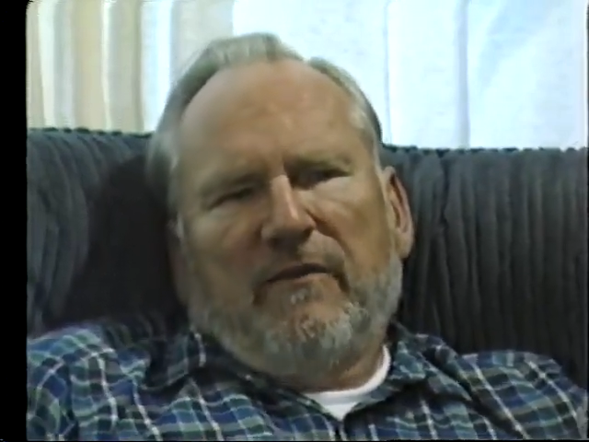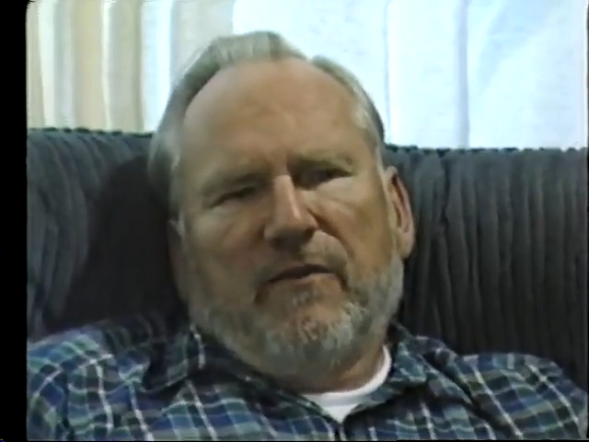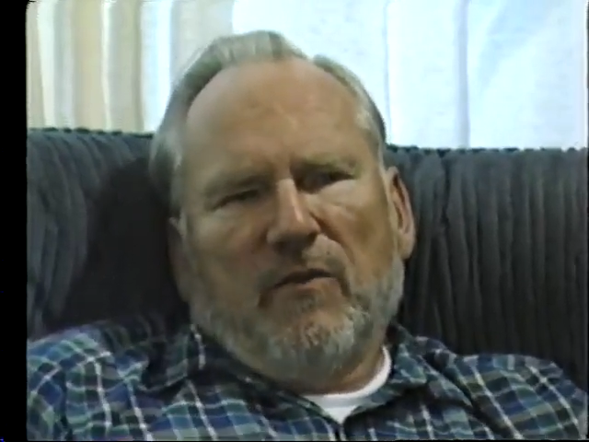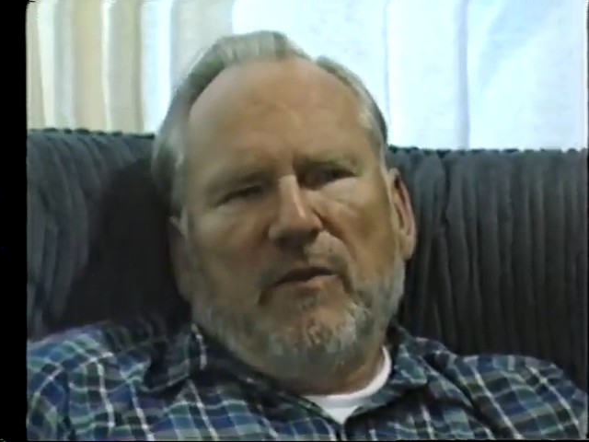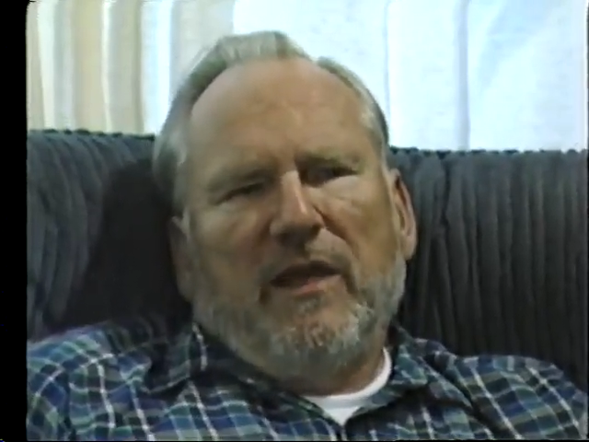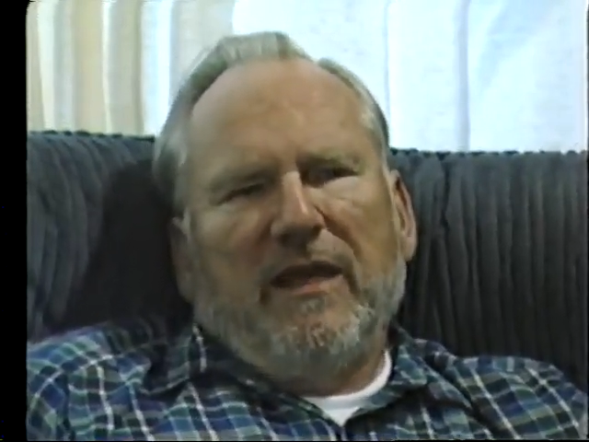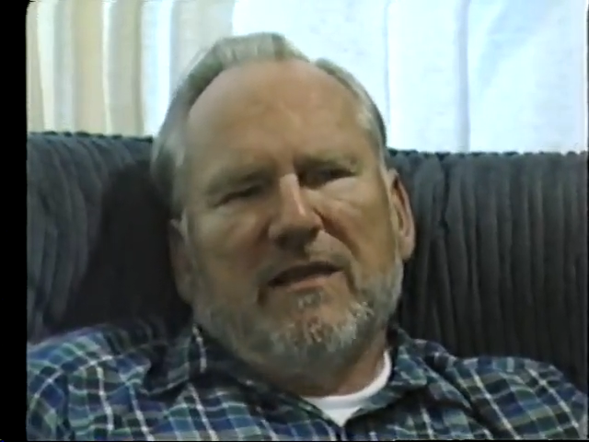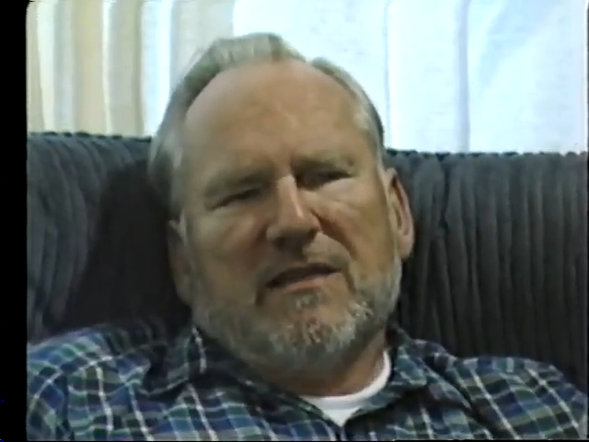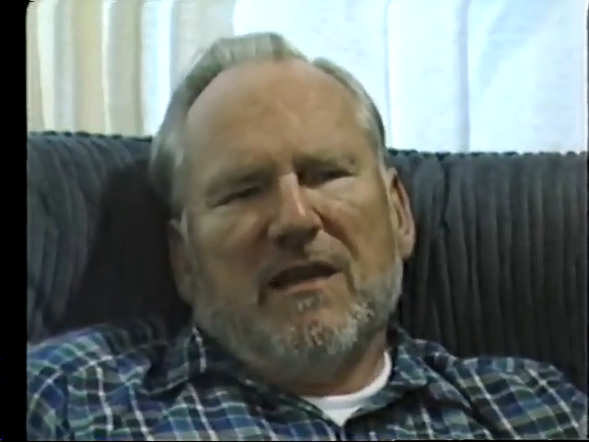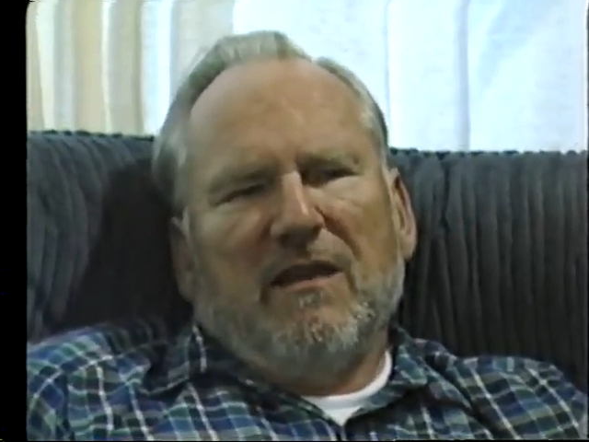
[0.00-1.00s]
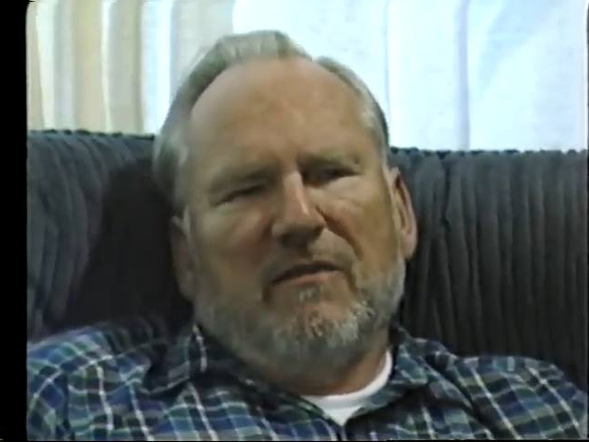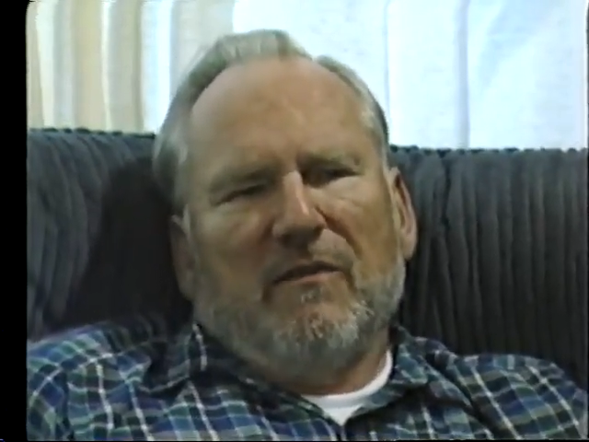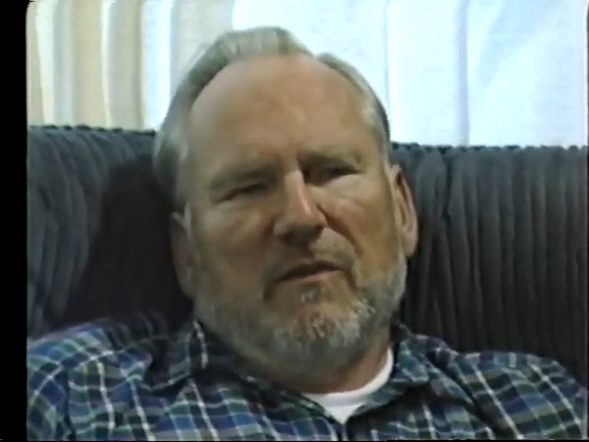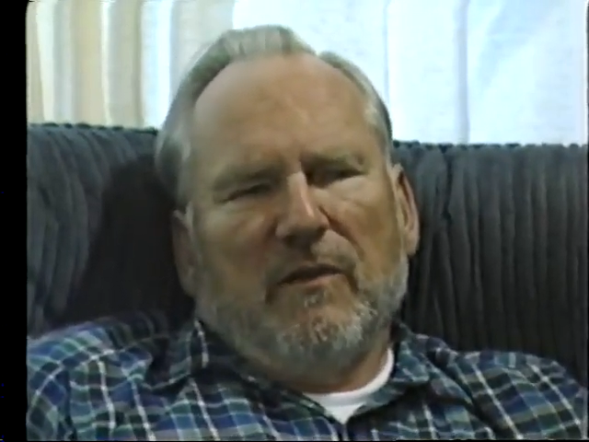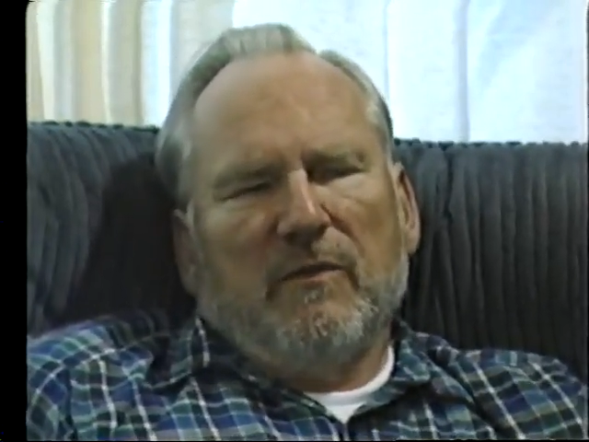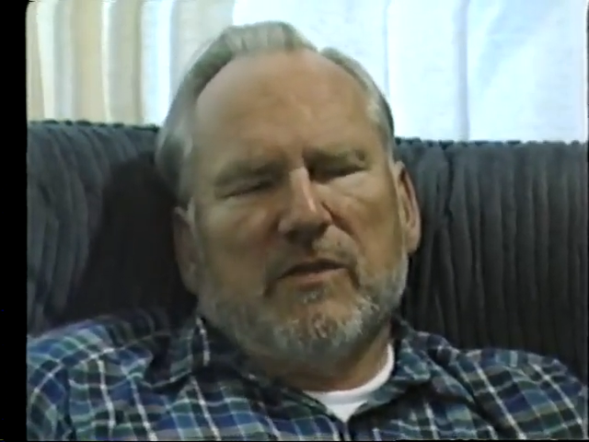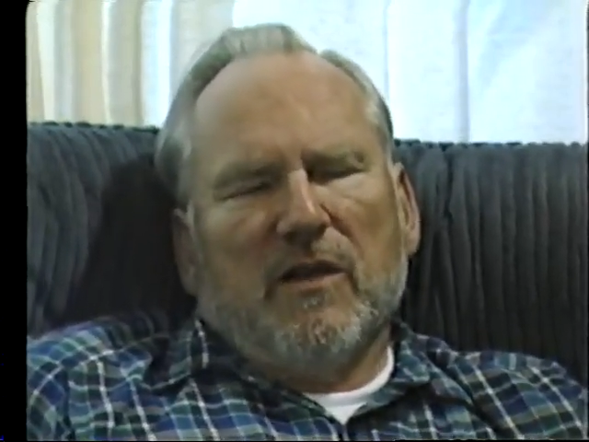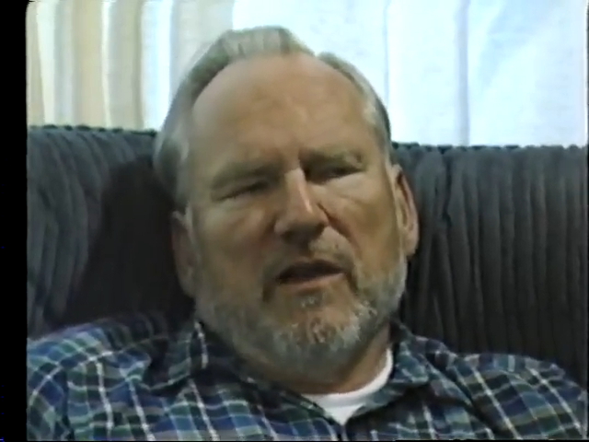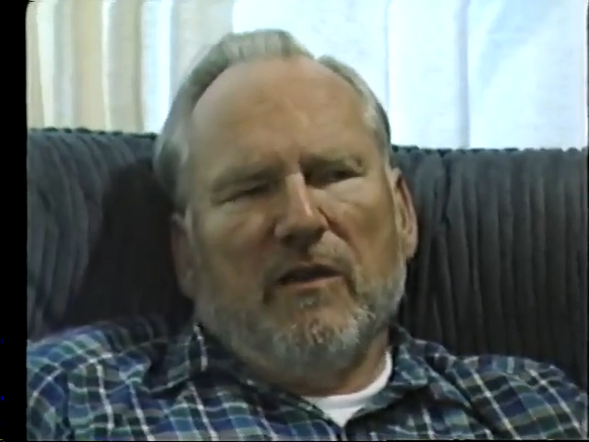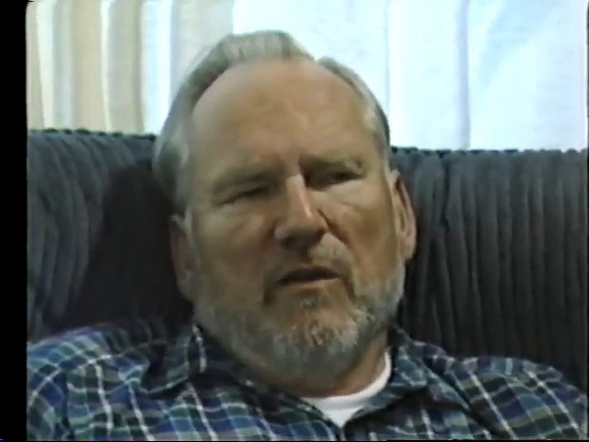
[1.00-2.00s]
For me, it's kind of, we were
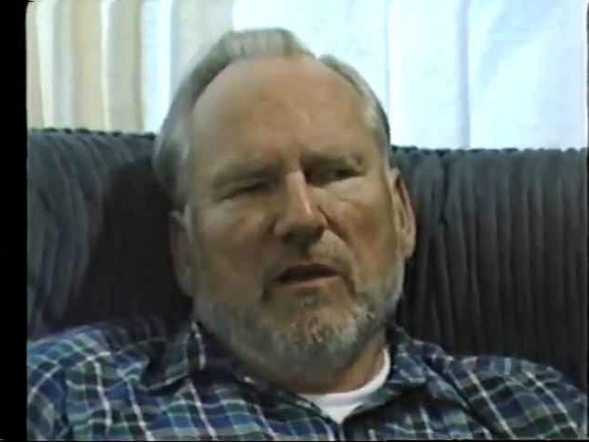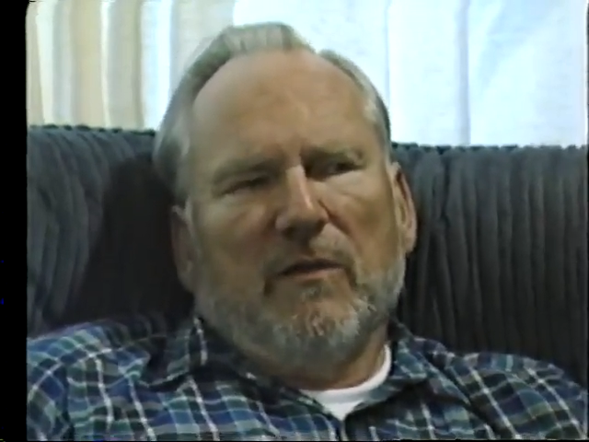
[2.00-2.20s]
talking earlier